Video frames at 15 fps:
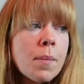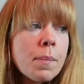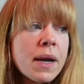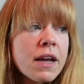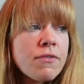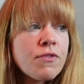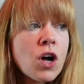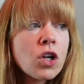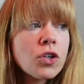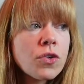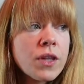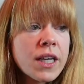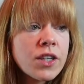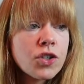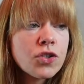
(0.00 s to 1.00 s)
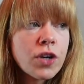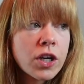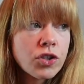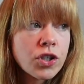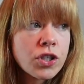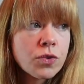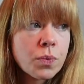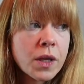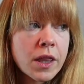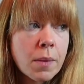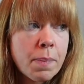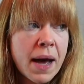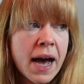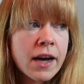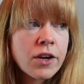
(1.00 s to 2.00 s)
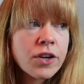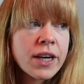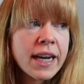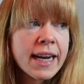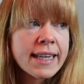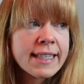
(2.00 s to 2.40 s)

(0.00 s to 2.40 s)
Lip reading: But I followed the instructions with the pattern and